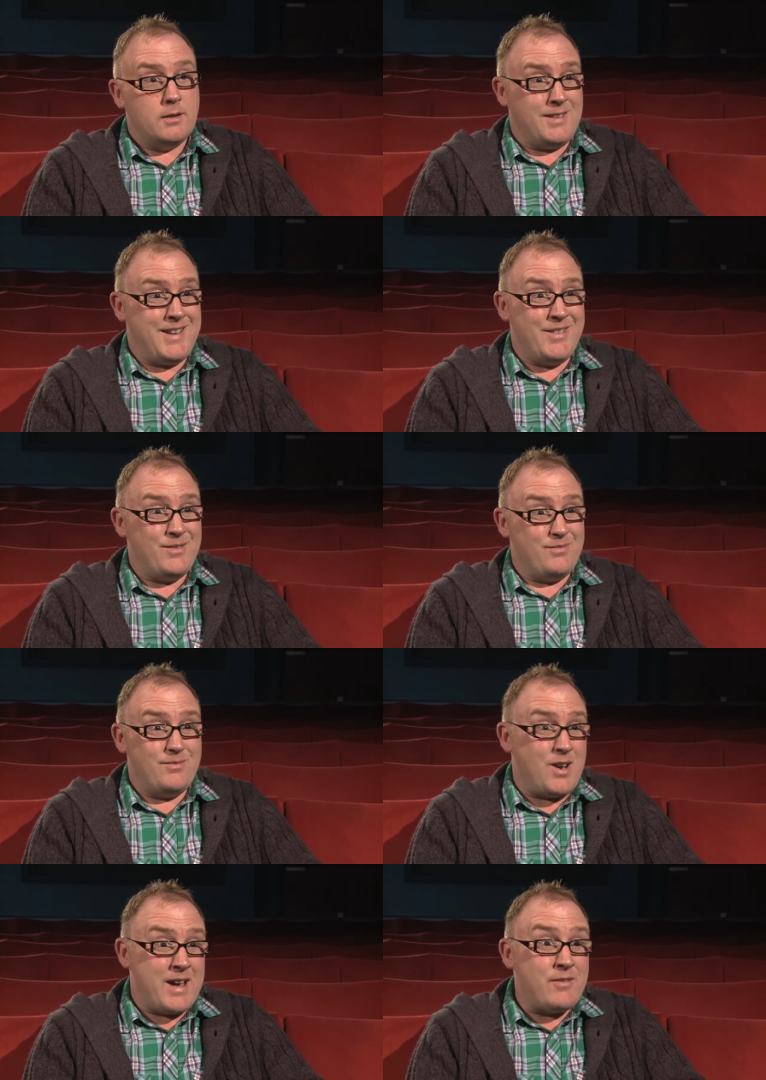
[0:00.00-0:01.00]
then
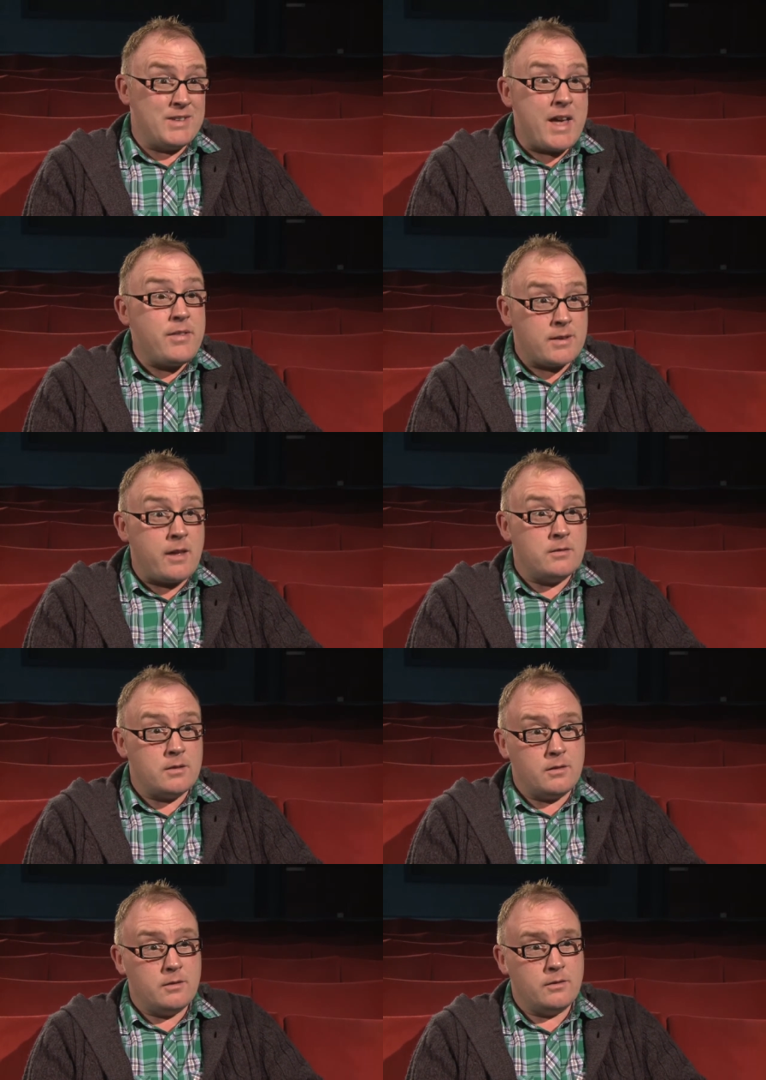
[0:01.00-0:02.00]
I have a death
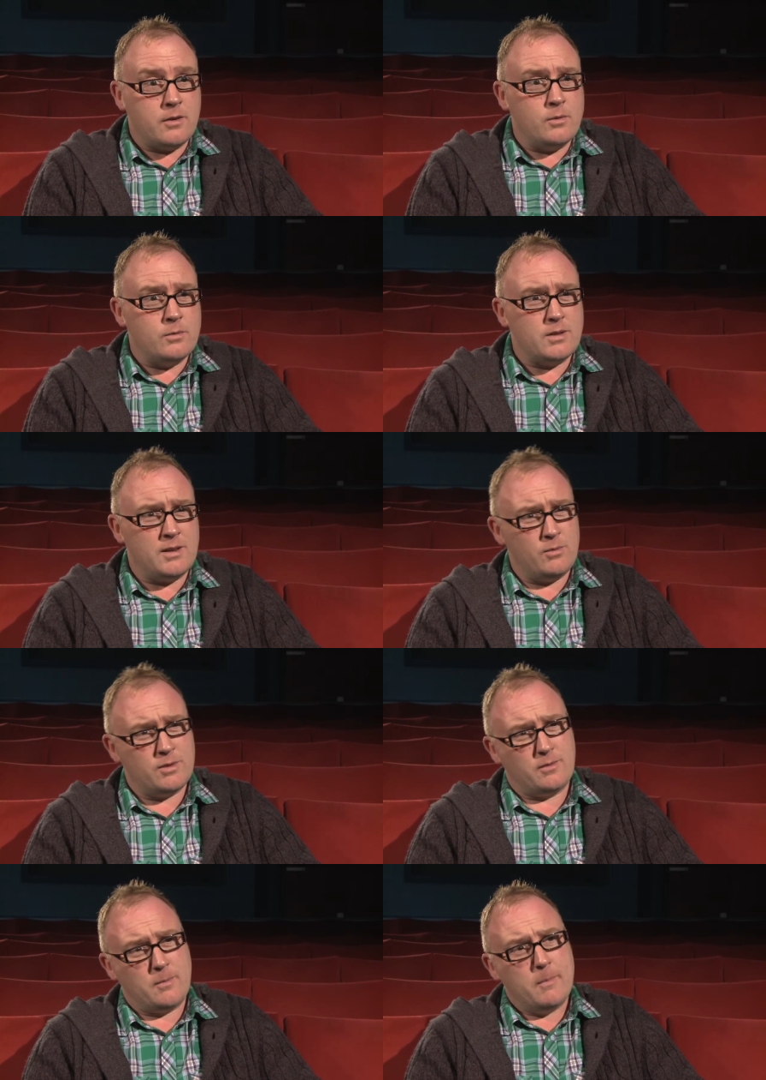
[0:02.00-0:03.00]
sentence. So it was, it
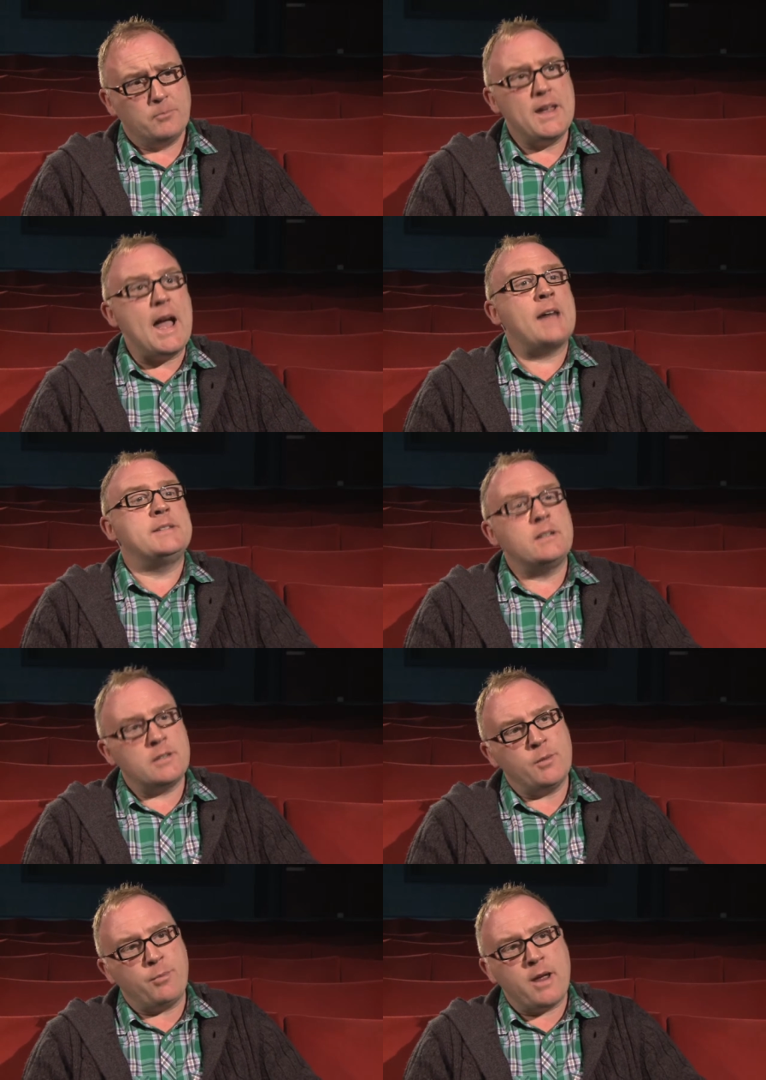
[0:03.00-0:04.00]
was, it added
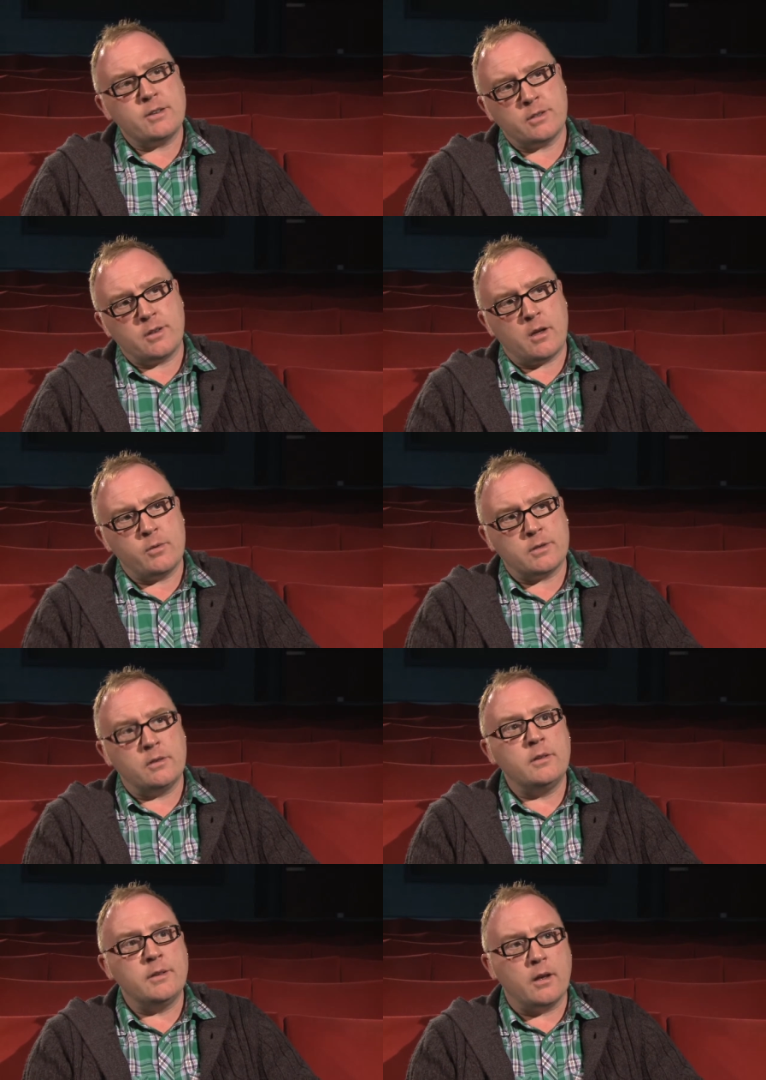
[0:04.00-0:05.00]
to the pressure that I was
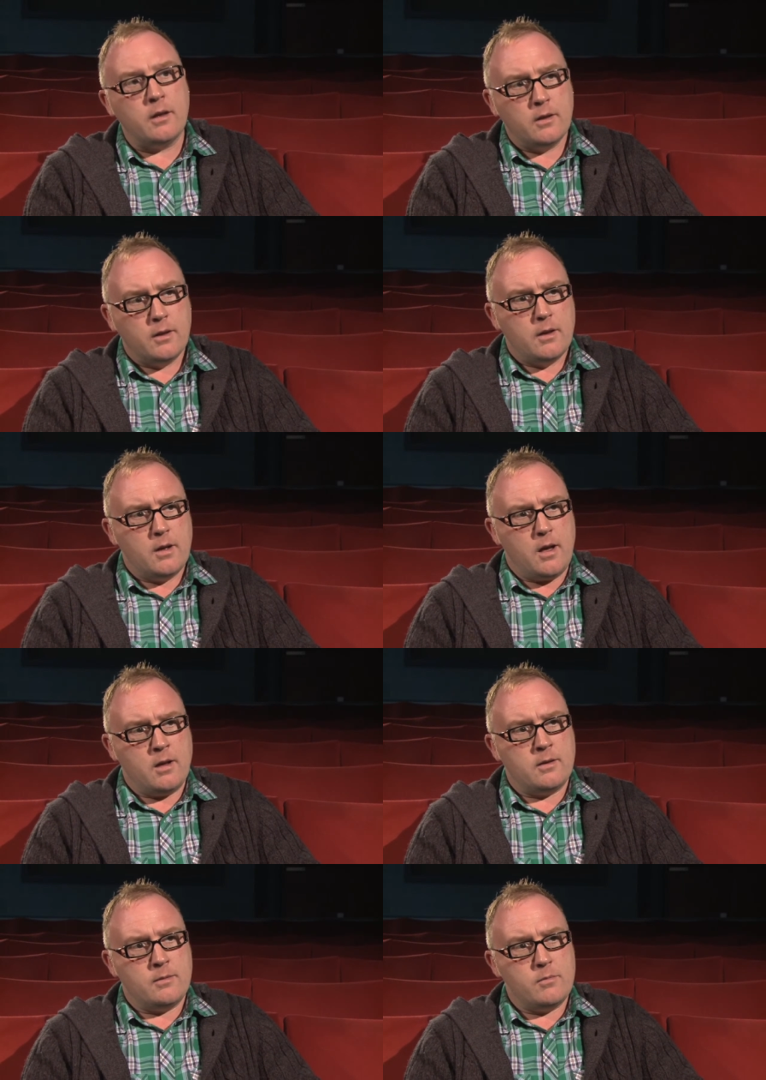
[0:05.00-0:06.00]
under,
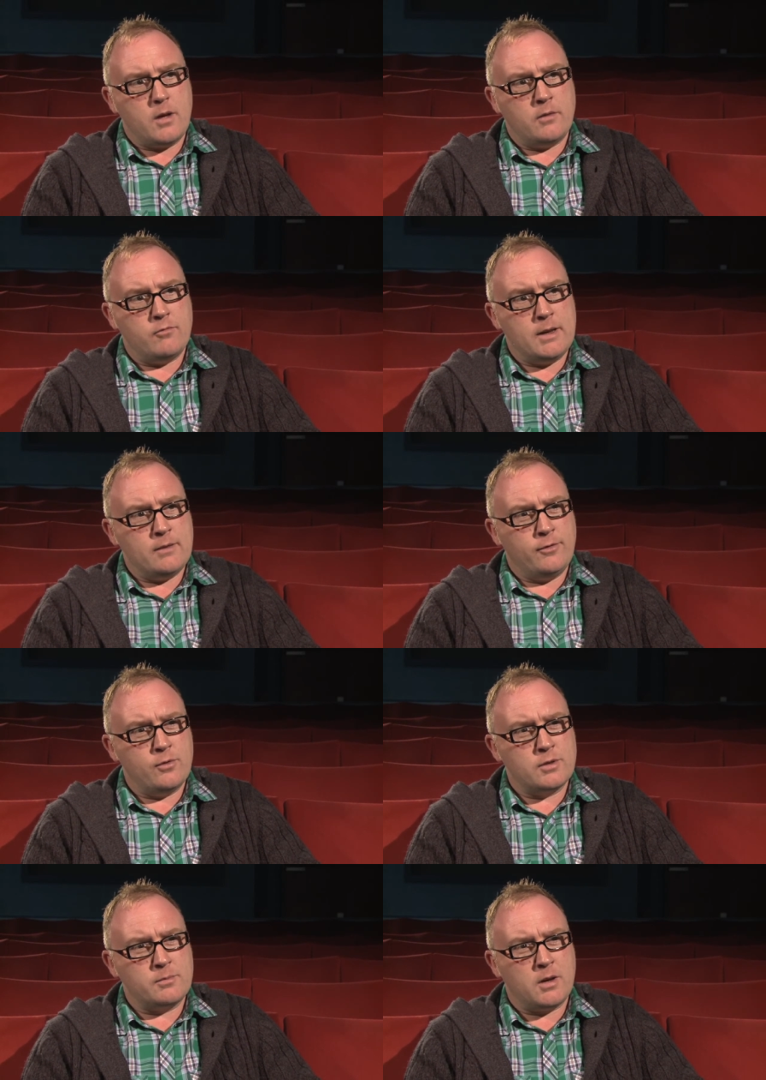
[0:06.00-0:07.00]
um, and
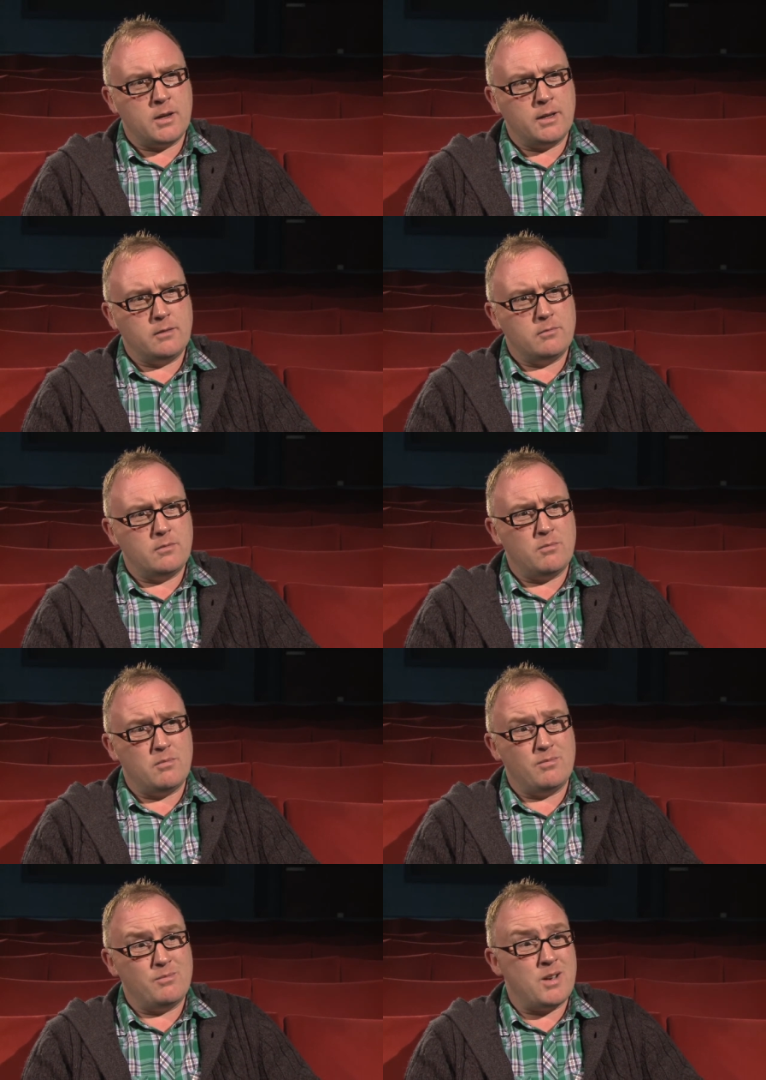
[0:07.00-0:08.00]
reinforced my
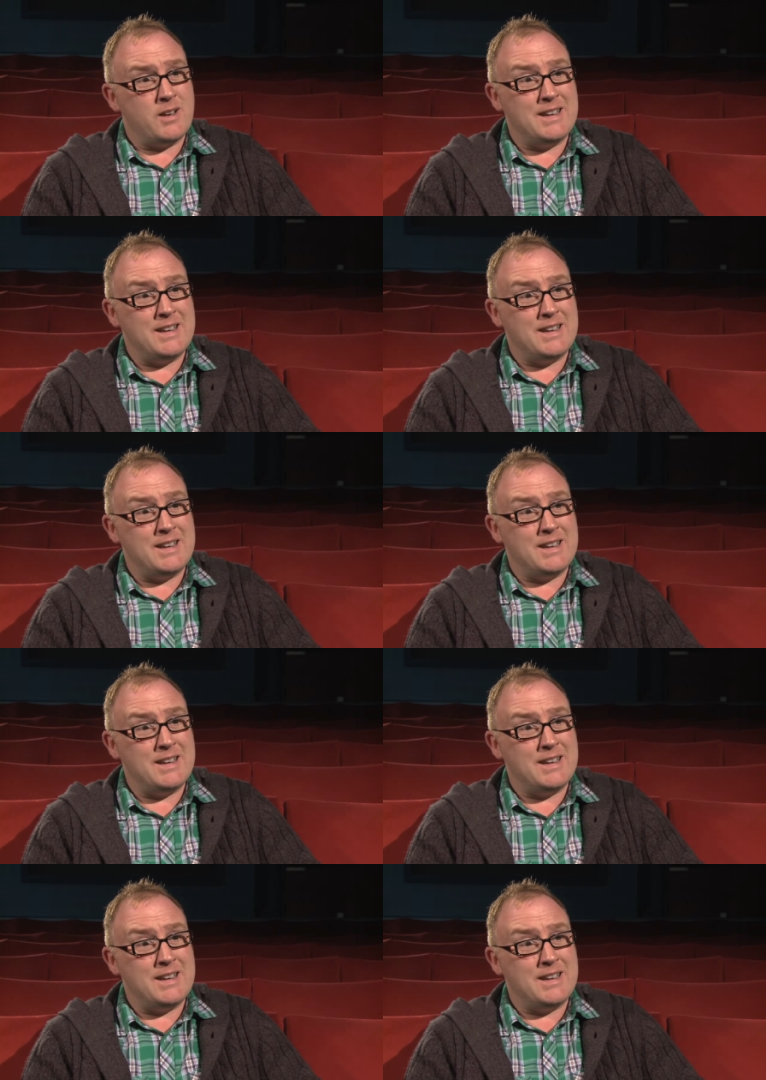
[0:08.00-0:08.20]
my